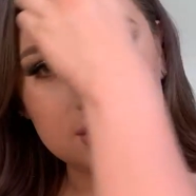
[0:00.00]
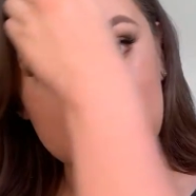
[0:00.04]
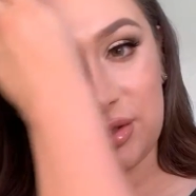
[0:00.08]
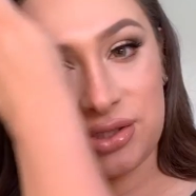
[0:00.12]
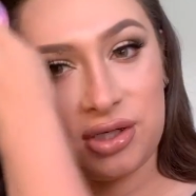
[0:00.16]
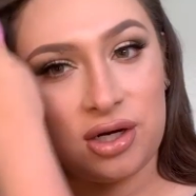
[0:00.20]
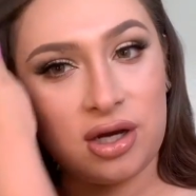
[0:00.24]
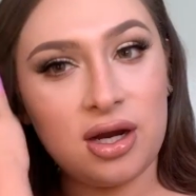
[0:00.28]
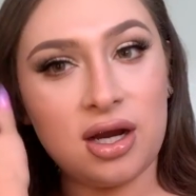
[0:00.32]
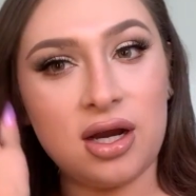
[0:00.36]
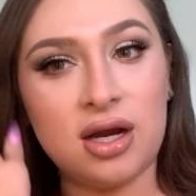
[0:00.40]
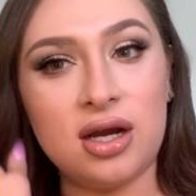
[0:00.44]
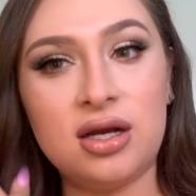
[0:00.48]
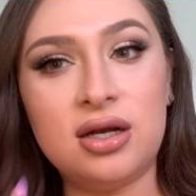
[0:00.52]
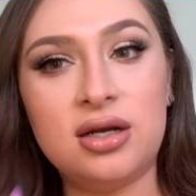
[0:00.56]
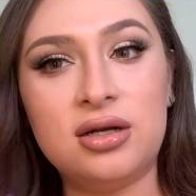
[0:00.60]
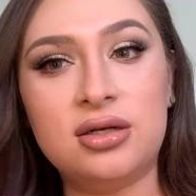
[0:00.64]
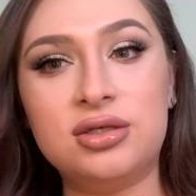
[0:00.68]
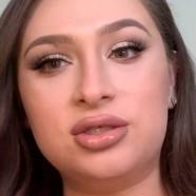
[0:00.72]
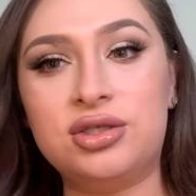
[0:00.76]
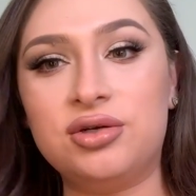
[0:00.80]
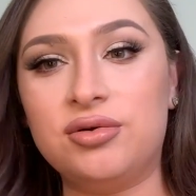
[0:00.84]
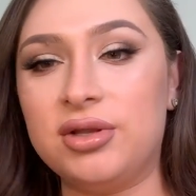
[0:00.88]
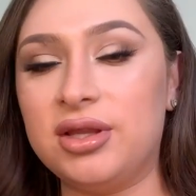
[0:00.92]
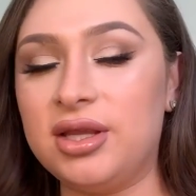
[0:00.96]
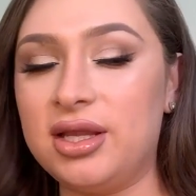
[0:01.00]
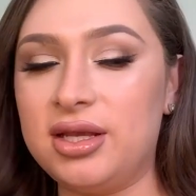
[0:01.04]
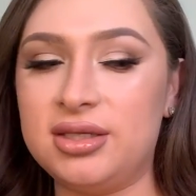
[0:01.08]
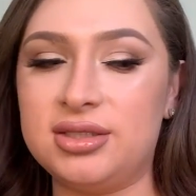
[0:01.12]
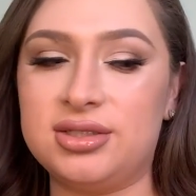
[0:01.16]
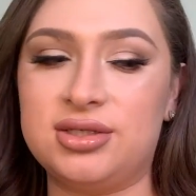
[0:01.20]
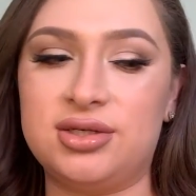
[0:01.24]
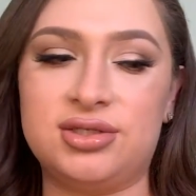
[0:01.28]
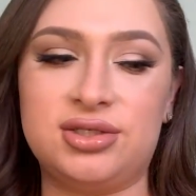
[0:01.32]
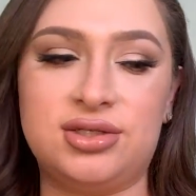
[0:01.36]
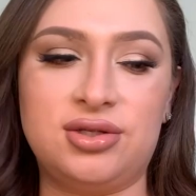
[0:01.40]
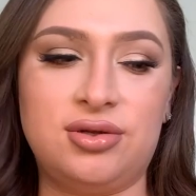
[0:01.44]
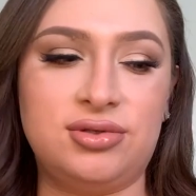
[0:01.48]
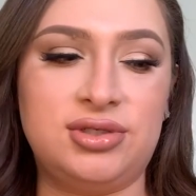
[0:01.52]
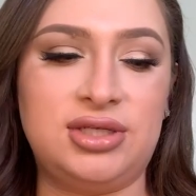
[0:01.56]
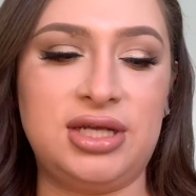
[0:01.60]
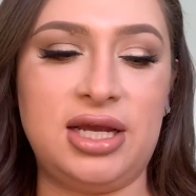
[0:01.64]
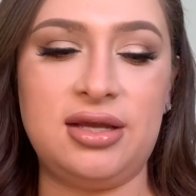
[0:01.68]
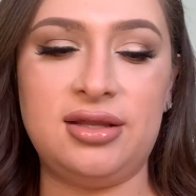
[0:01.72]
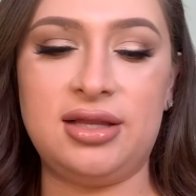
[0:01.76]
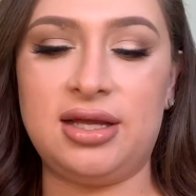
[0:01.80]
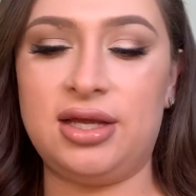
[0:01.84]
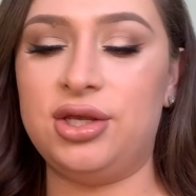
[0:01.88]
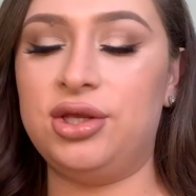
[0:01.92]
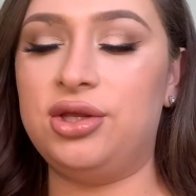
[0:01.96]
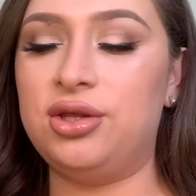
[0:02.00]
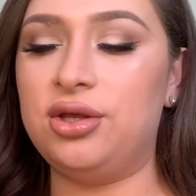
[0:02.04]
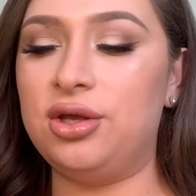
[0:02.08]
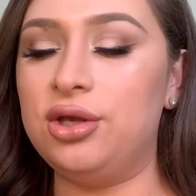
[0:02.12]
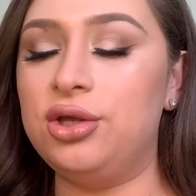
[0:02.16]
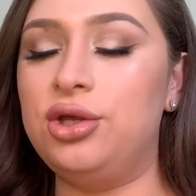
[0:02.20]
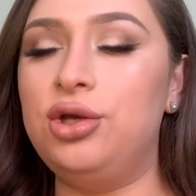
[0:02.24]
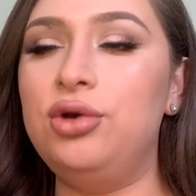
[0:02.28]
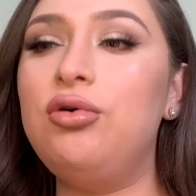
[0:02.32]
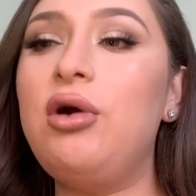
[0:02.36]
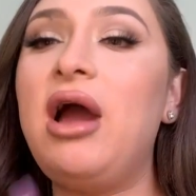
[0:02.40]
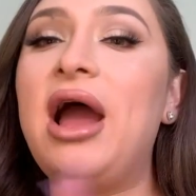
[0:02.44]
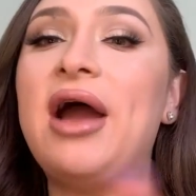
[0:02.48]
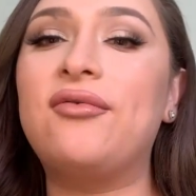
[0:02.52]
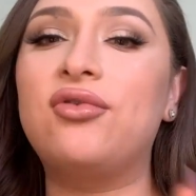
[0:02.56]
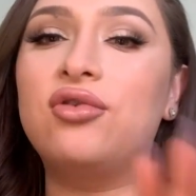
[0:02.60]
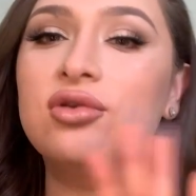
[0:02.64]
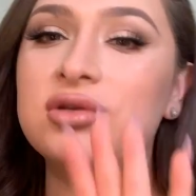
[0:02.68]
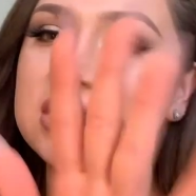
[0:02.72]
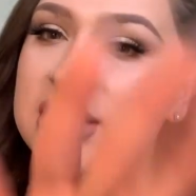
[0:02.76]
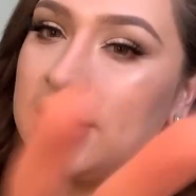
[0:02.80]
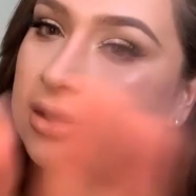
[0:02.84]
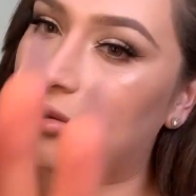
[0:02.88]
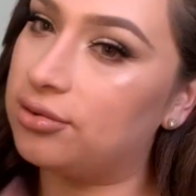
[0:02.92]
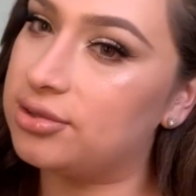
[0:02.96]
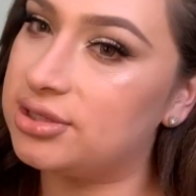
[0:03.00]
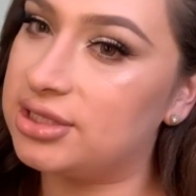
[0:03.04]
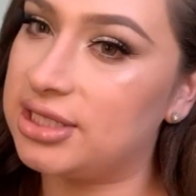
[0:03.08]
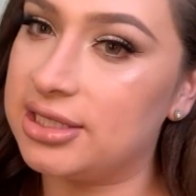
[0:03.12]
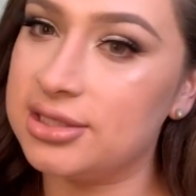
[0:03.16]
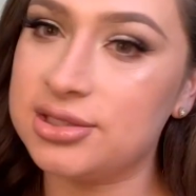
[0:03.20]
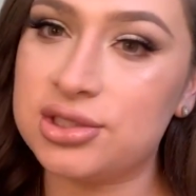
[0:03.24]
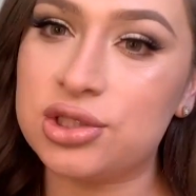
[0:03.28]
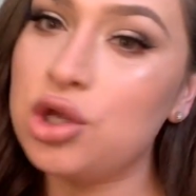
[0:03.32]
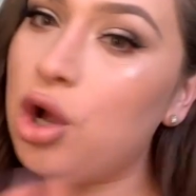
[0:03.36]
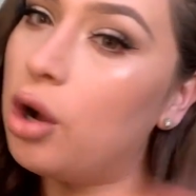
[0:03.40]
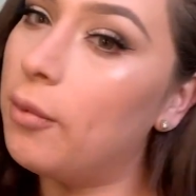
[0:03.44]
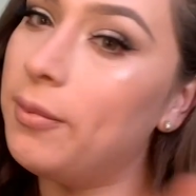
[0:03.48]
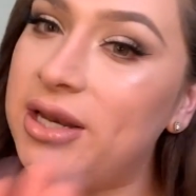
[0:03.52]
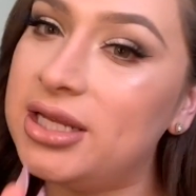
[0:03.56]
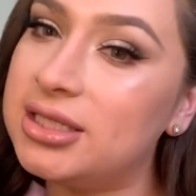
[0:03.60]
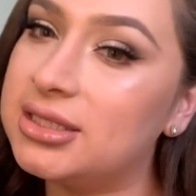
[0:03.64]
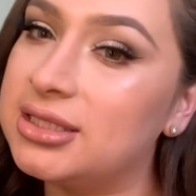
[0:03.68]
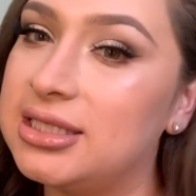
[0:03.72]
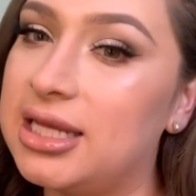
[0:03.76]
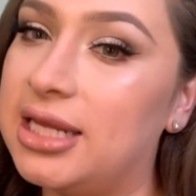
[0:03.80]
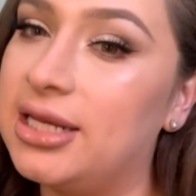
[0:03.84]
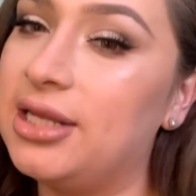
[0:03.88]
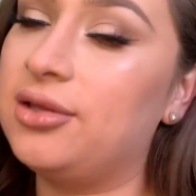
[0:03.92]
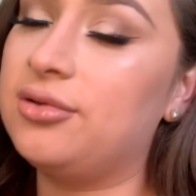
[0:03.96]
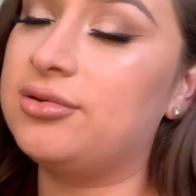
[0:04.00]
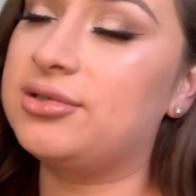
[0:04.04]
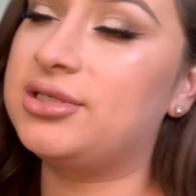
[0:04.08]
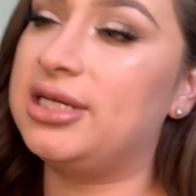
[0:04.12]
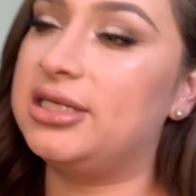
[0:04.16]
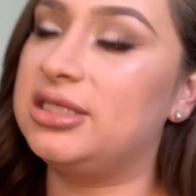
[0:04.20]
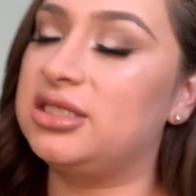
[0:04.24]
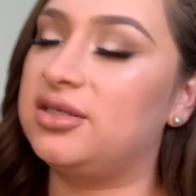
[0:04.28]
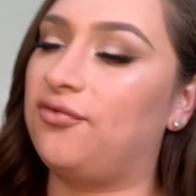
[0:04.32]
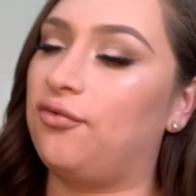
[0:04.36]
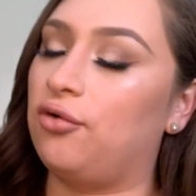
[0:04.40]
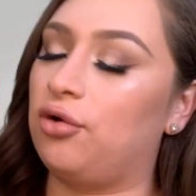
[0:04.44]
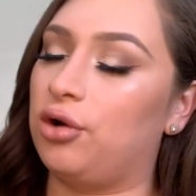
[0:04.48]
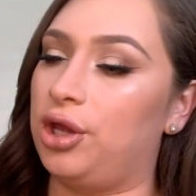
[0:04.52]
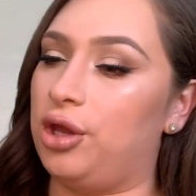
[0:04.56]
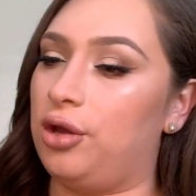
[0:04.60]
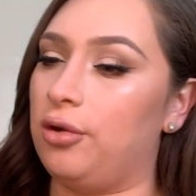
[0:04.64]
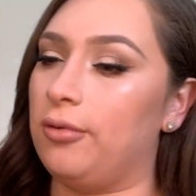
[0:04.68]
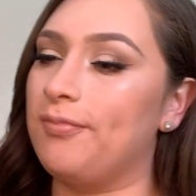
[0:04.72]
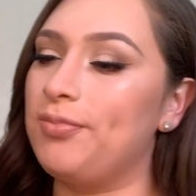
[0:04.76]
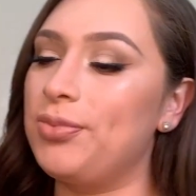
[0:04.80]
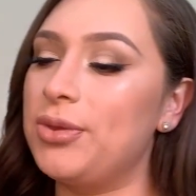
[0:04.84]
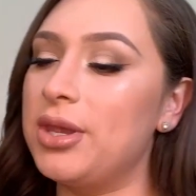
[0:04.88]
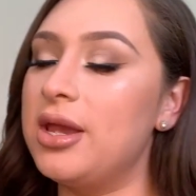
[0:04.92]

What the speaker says: start doing this. There's no day that you have to set those days. Nobody's setting those dates for you.